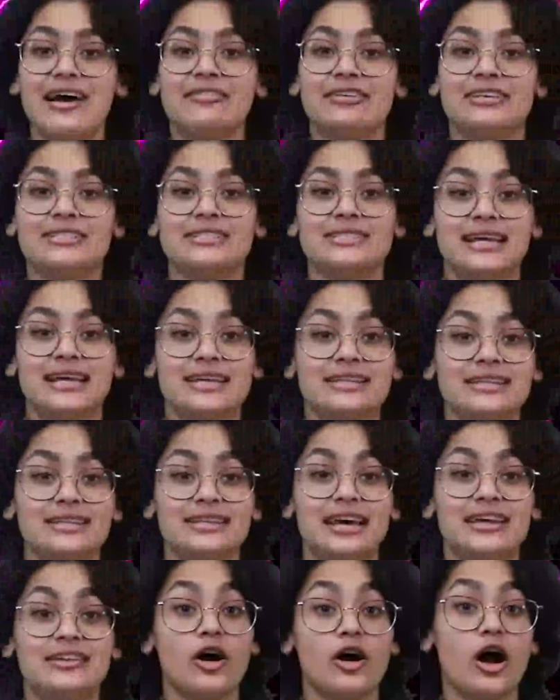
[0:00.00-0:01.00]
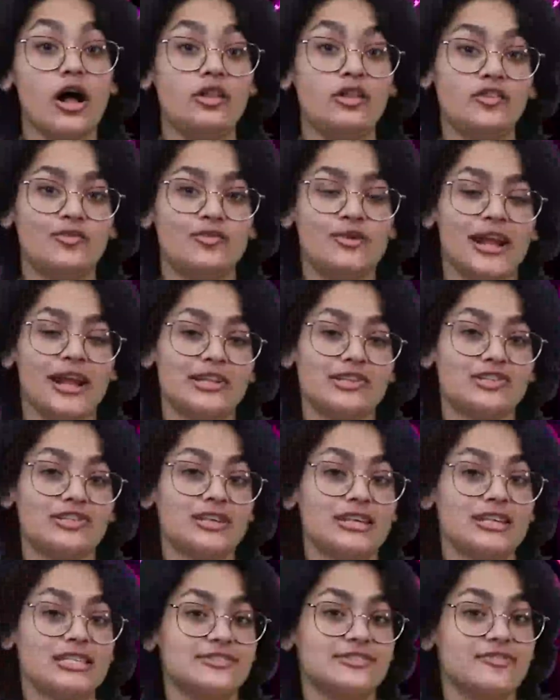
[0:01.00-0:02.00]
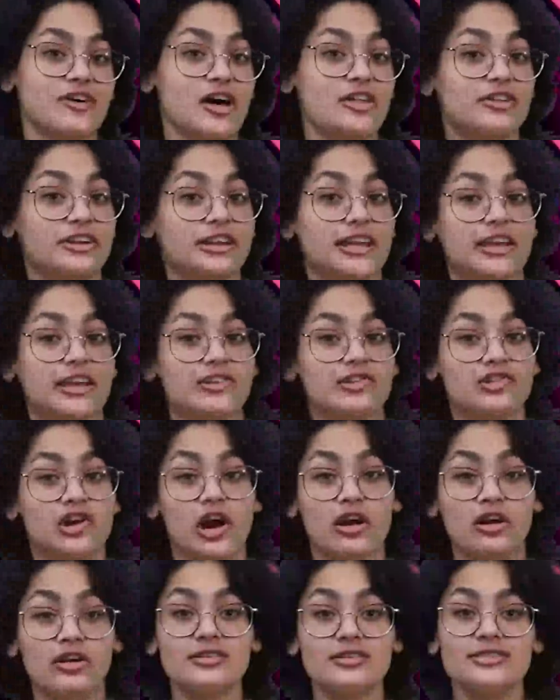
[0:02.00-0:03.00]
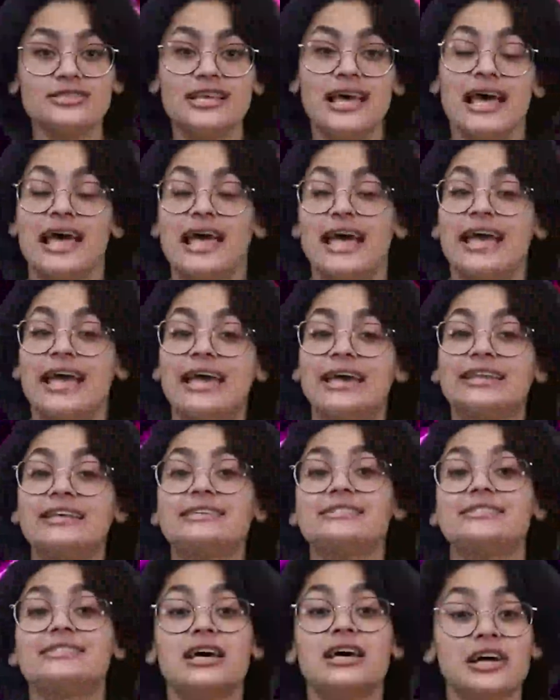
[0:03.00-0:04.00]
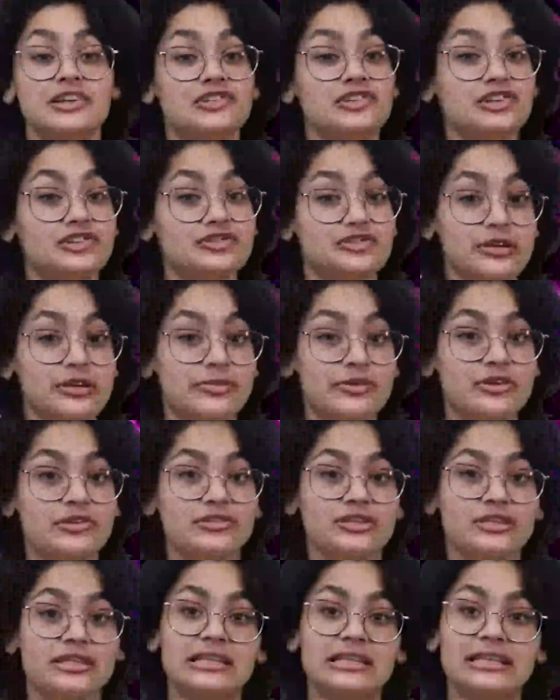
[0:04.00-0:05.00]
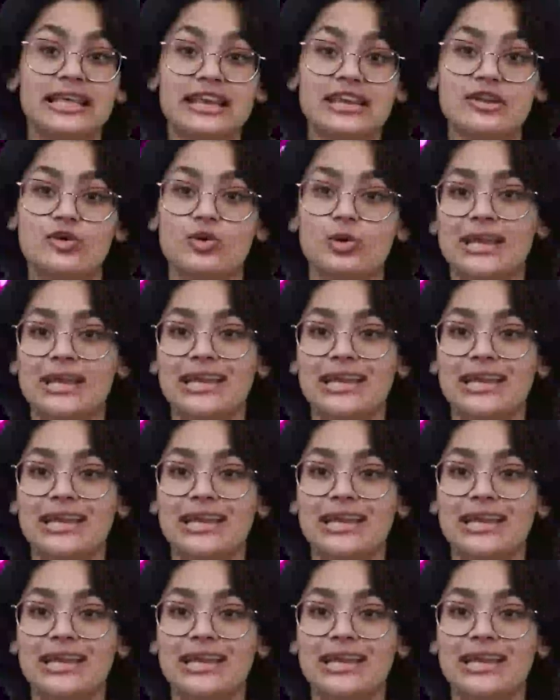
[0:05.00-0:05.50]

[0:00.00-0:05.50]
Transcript: to have extended an olive branch to his father King Charles in his touching tribute to the late